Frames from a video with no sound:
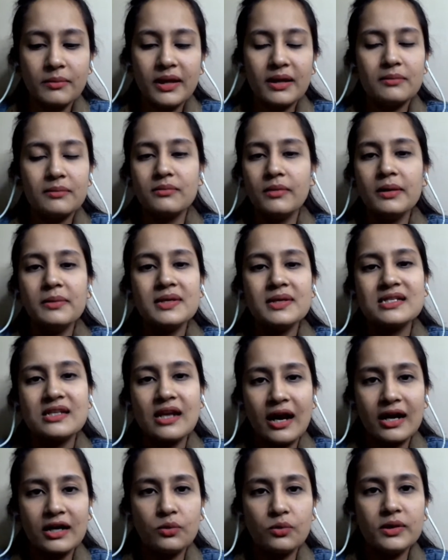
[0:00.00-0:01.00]
Maybe
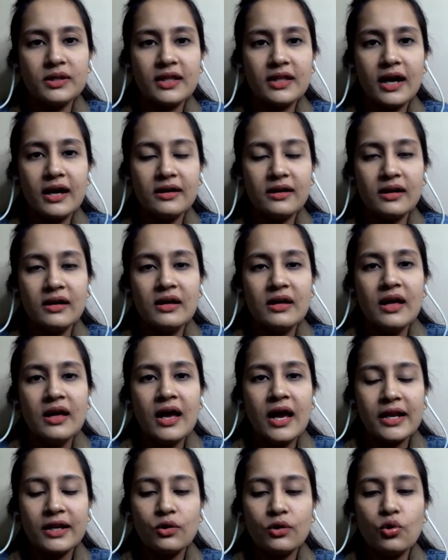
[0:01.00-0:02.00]
start with that
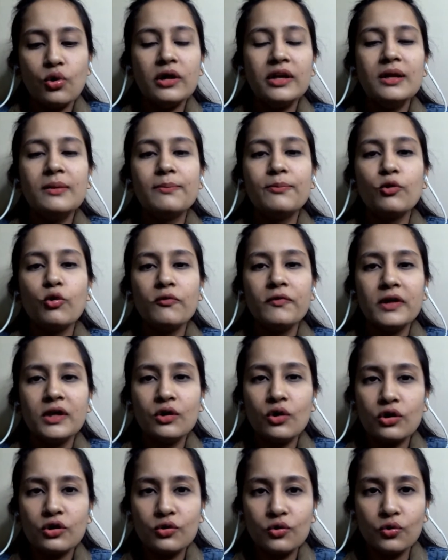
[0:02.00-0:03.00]
and go on
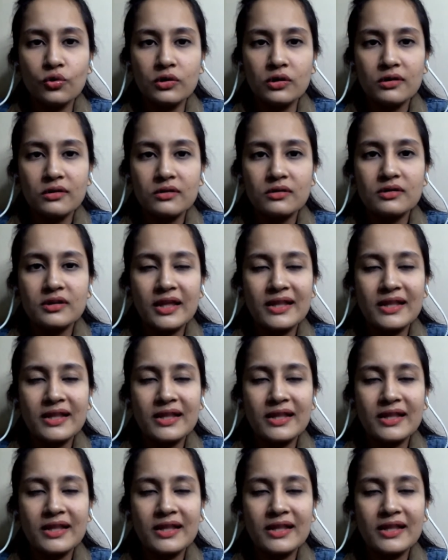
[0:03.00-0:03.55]
improving your code.